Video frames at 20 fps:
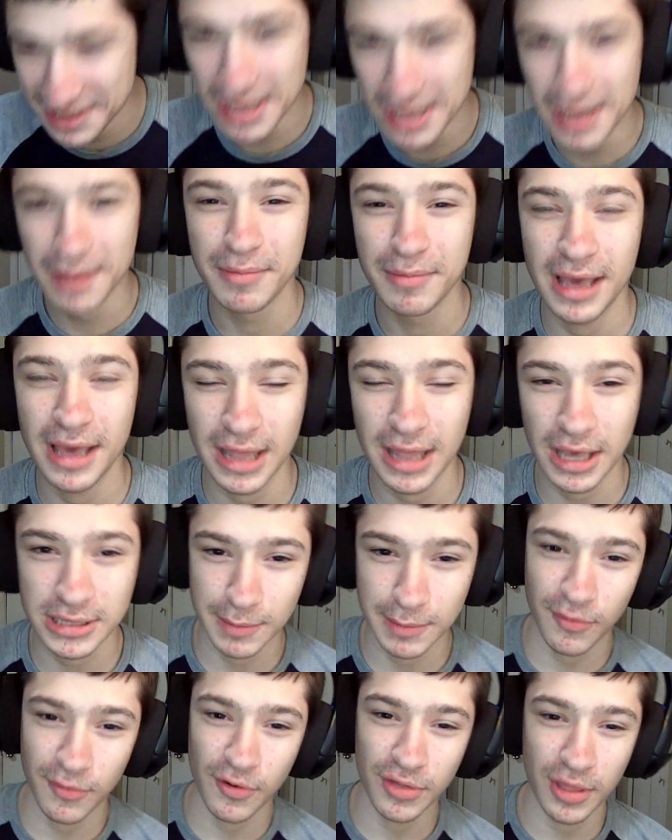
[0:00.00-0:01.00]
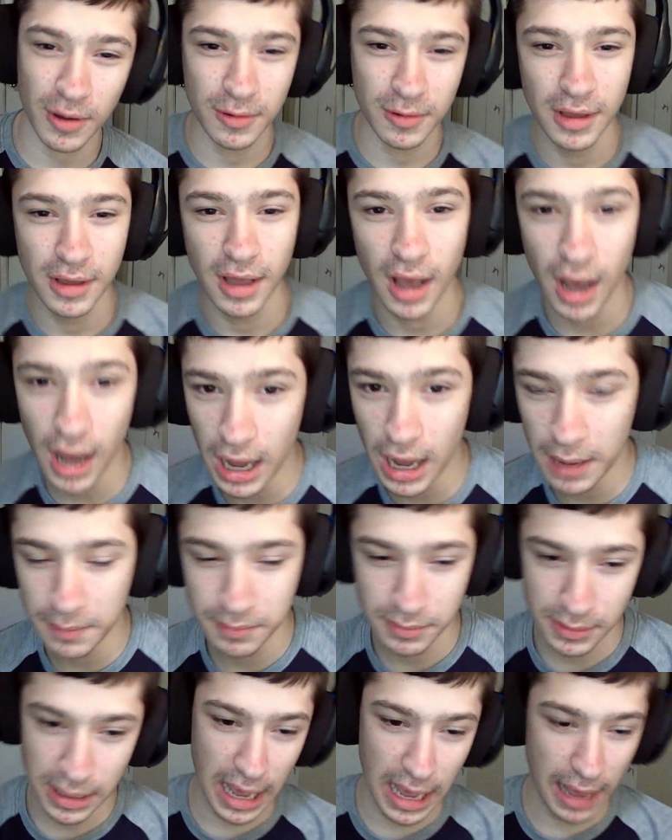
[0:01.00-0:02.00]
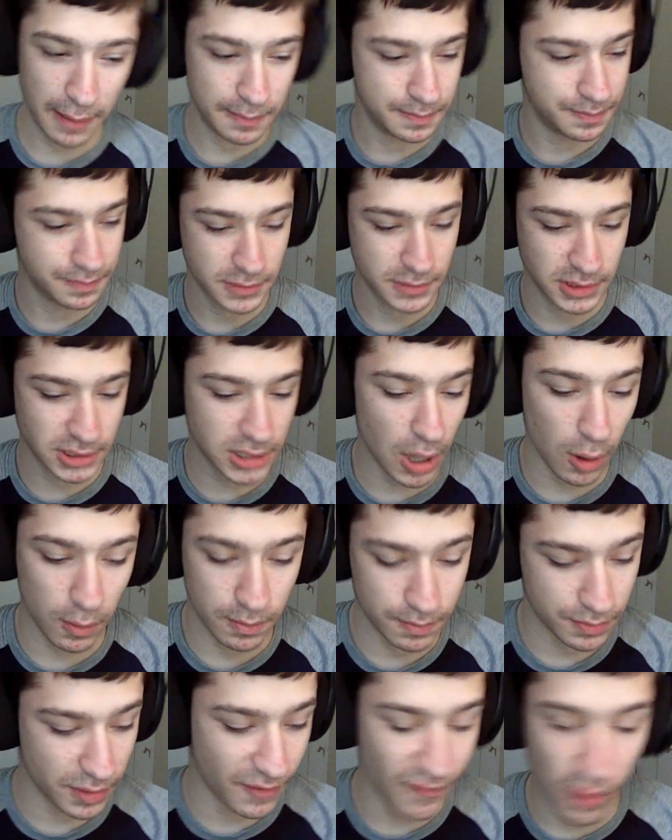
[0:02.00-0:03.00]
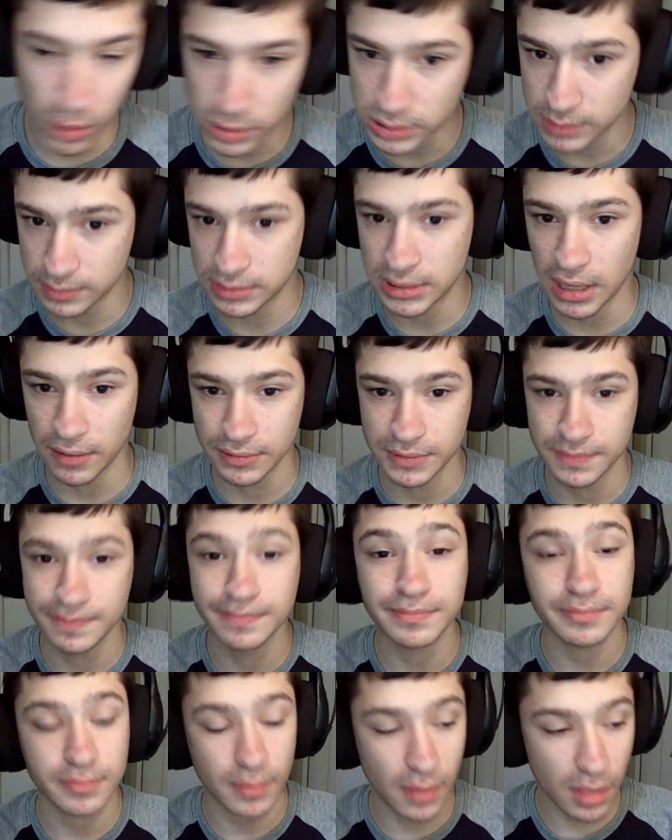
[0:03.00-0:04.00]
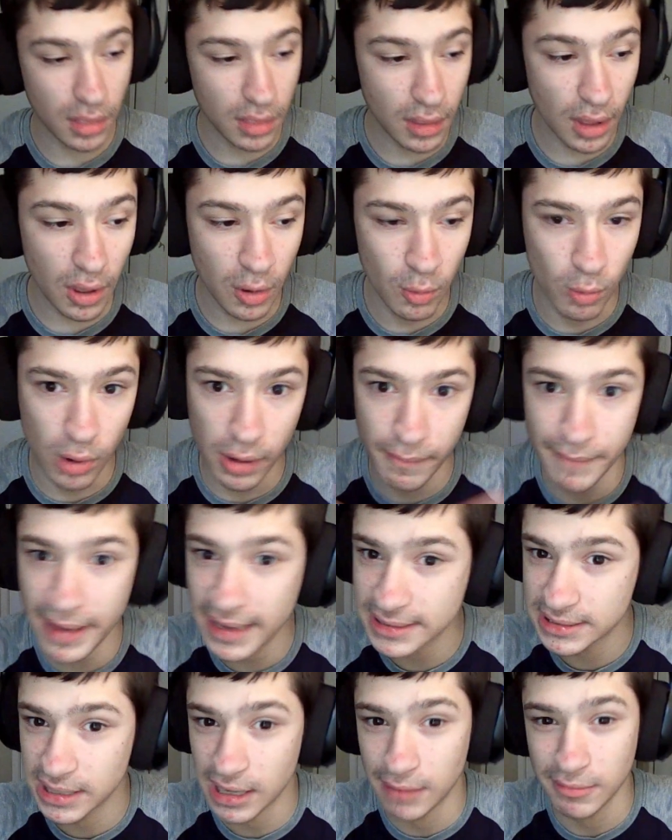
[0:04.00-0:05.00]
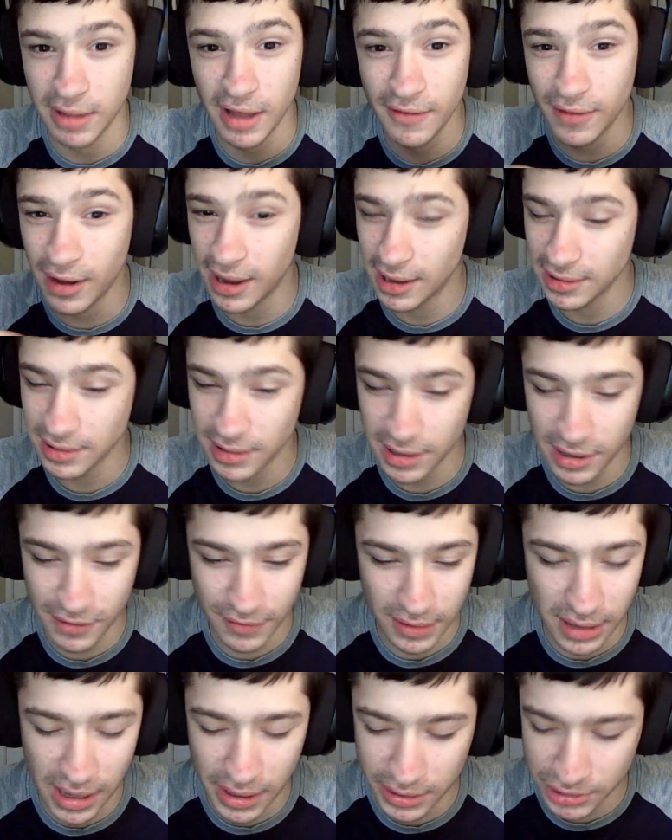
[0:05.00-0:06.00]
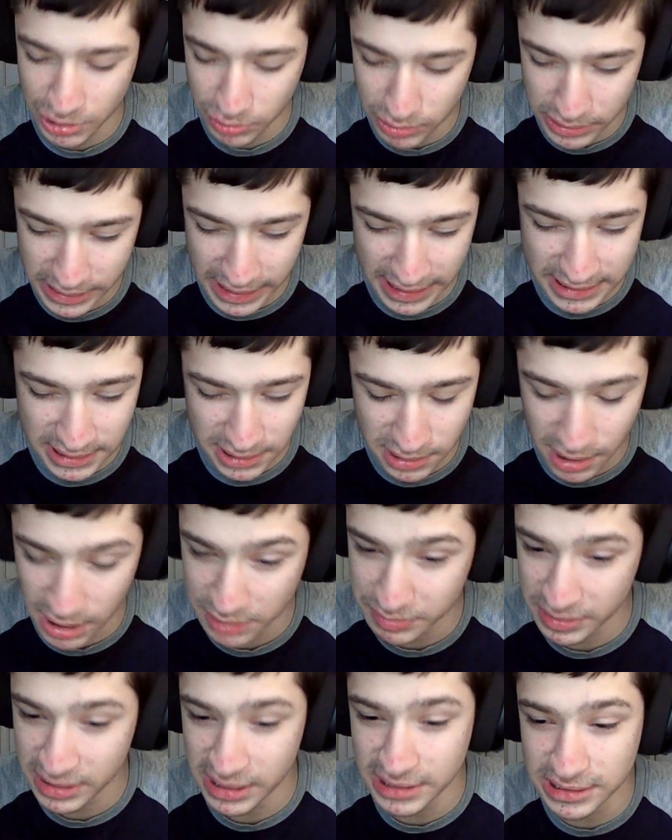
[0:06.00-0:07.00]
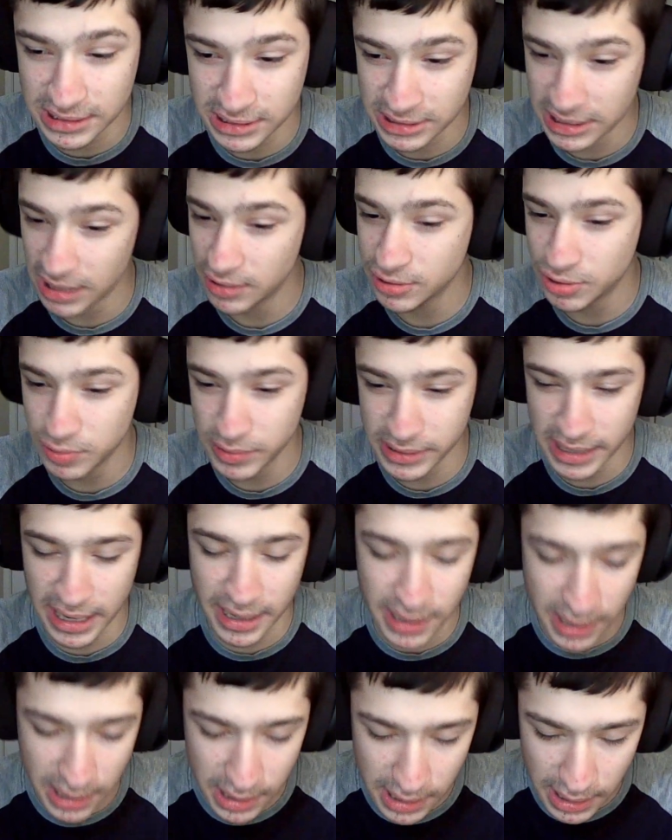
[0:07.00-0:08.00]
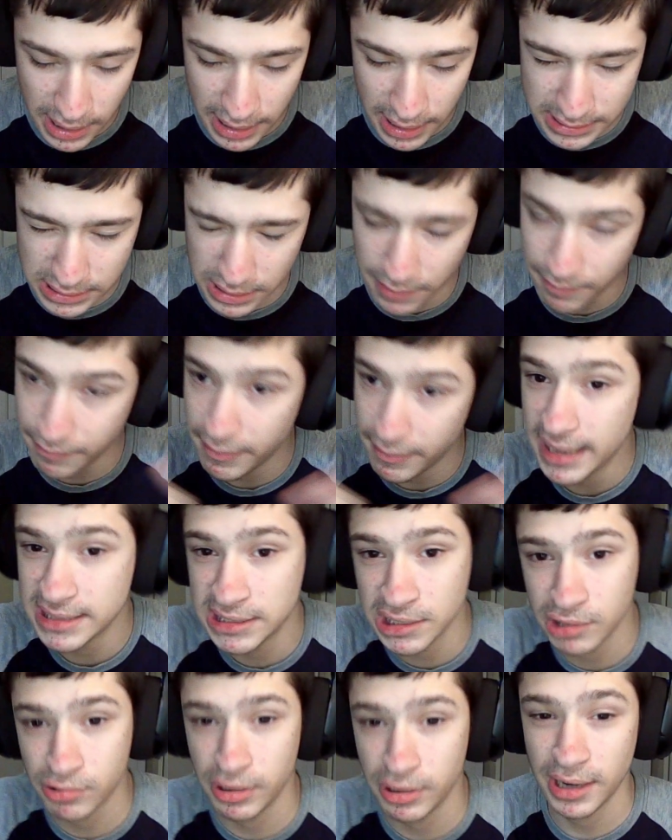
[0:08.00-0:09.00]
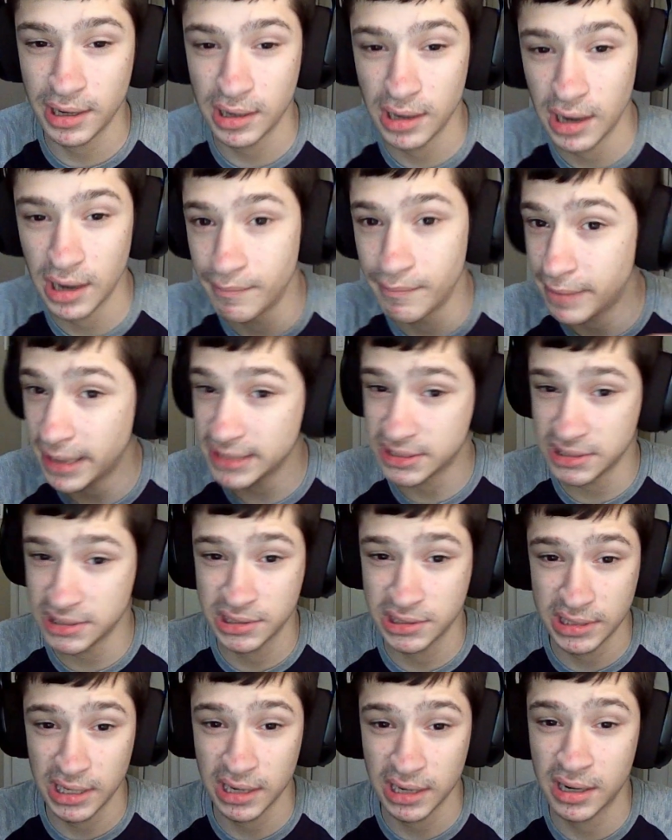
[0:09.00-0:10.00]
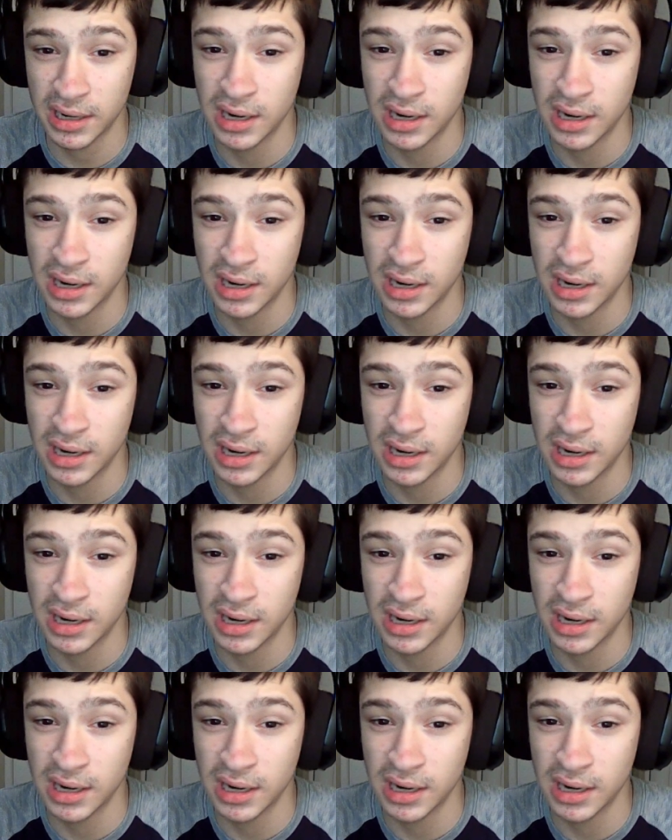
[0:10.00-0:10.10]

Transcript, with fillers: but yeah, like I said before though, uh, yeah. So the vocals themselves were amazing. I love I love a lot of ChewieCatt songs because Treecat. Cat is an amazing creator, amazing singer,